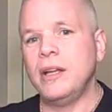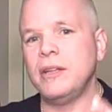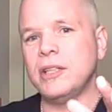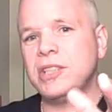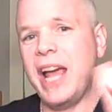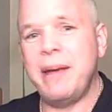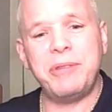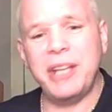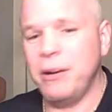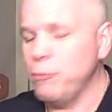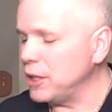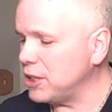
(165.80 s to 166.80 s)
The same
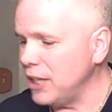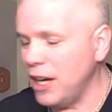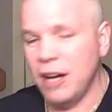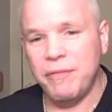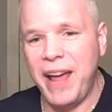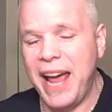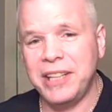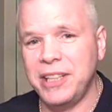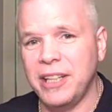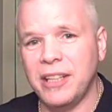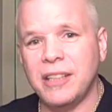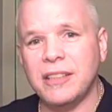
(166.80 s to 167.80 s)
thing with
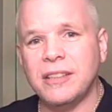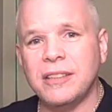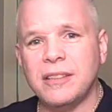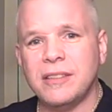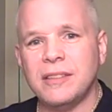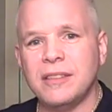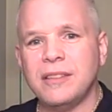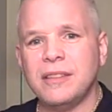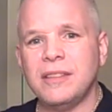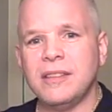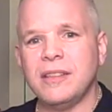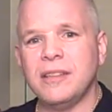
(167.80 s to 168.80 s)
Avandia.
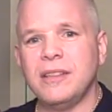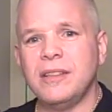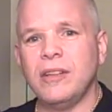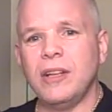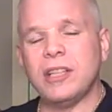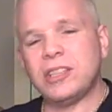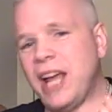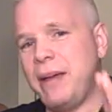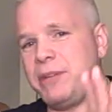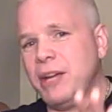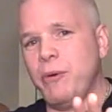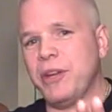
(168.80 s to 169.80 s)
The
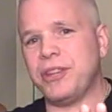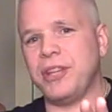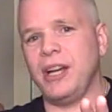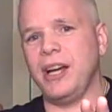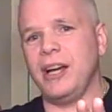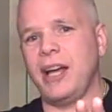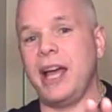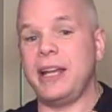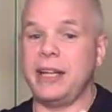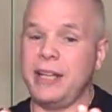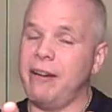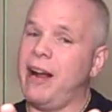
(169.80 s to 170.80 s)
same thing with,
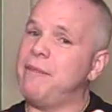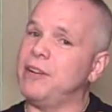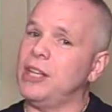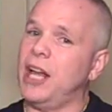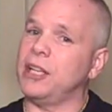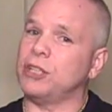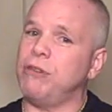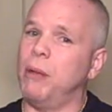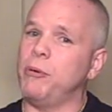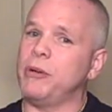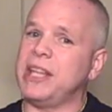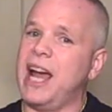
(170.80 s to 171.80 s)
and they're having a lot of
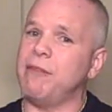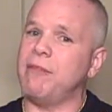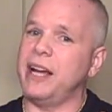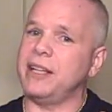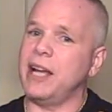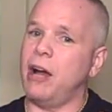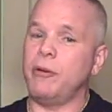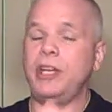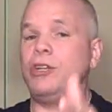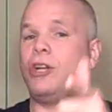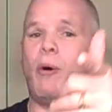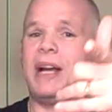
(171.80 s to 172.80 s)
trouble with that right now.
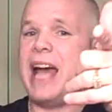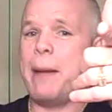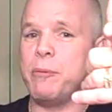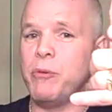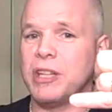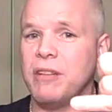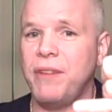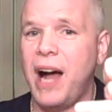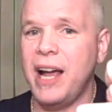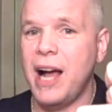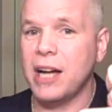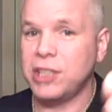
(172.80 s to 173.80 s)
You know what happened with the
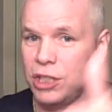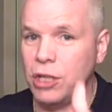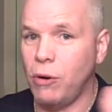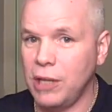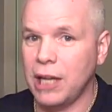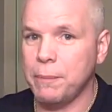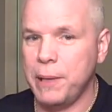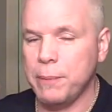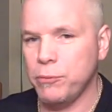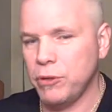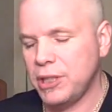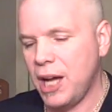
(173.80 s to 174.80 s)
Vioxx. You know, a lot of
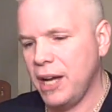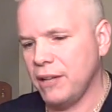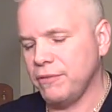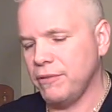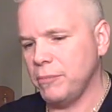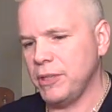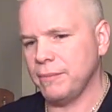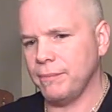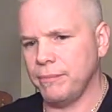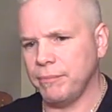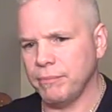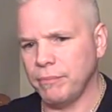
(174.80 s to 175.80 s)
people were dying from it.
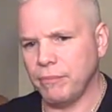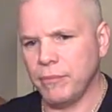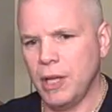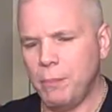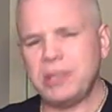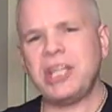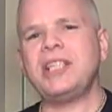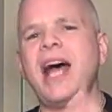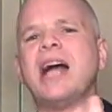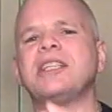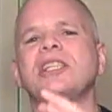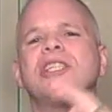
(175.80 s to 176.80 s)
But the
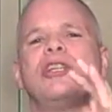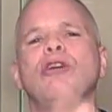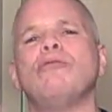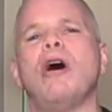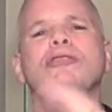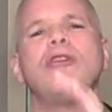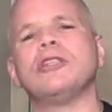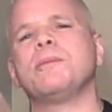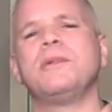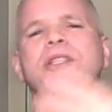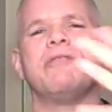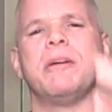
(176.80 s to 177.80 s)
doctors still wrote those
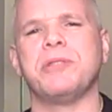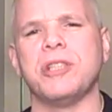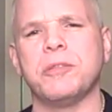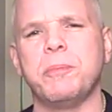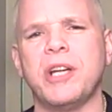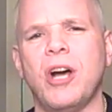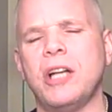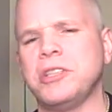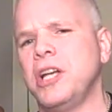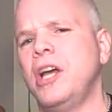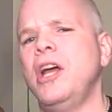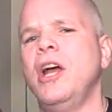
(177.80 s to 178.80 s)
prescriptions
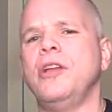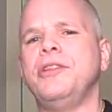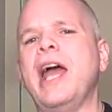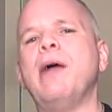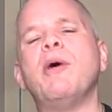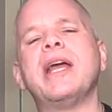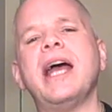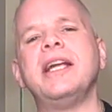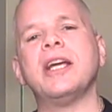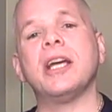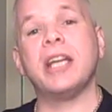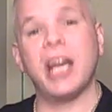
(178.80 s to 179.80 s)
because they were
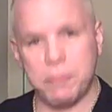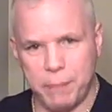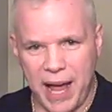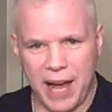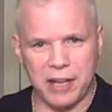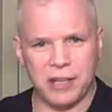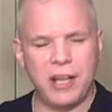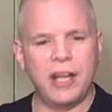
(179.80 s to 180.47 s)
getting a kickback.